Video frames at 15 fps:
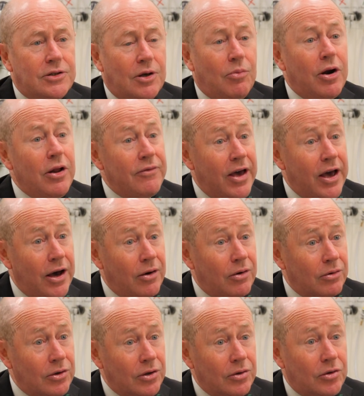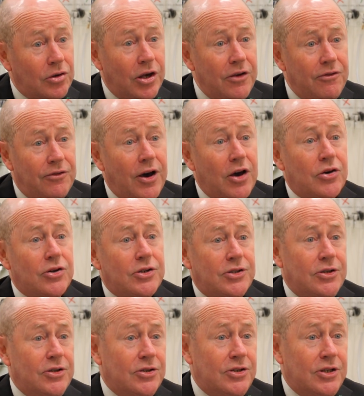So one of our key
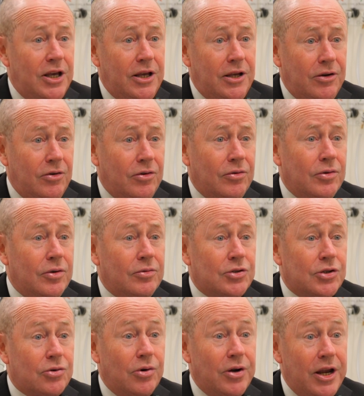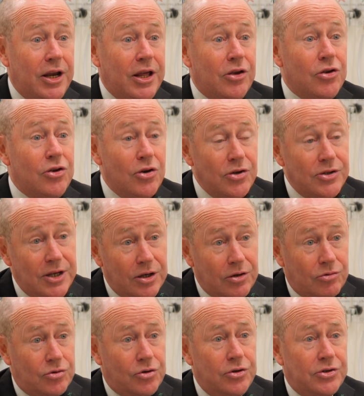focuses in screening
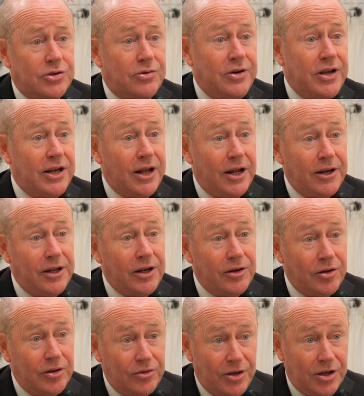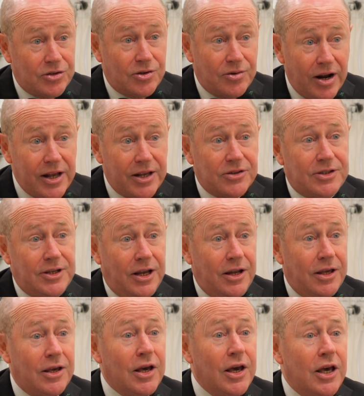using TruScreen and in the Australian
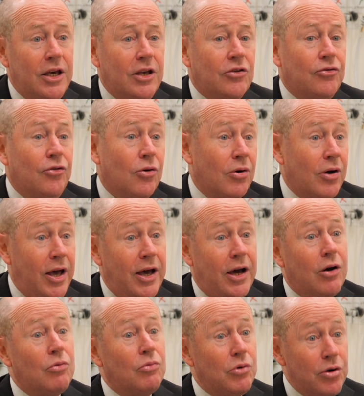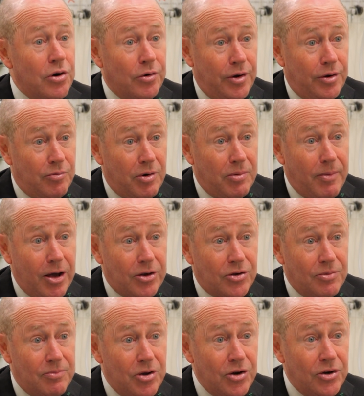setting is for our rural and remote
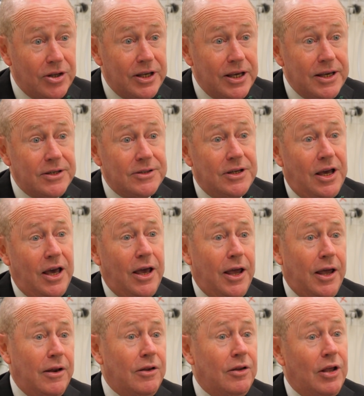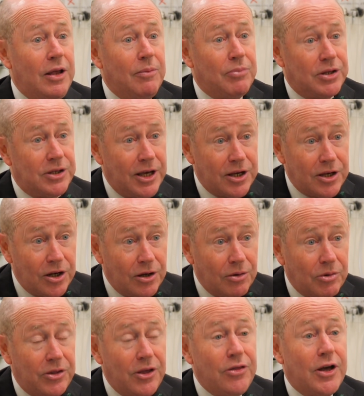communities, and in particular
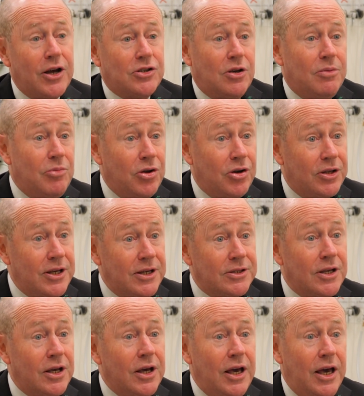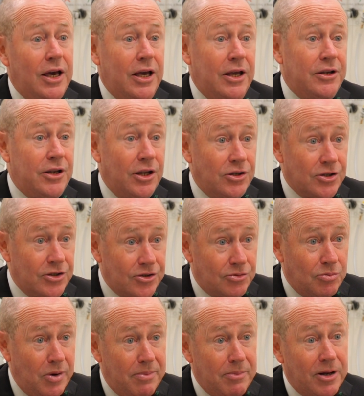within those communities,
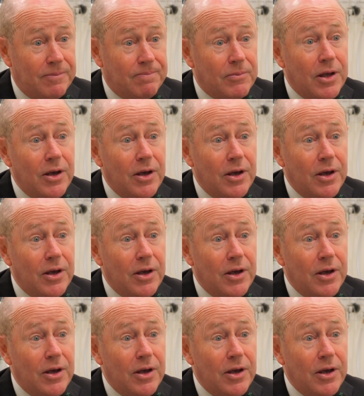Indigenous women.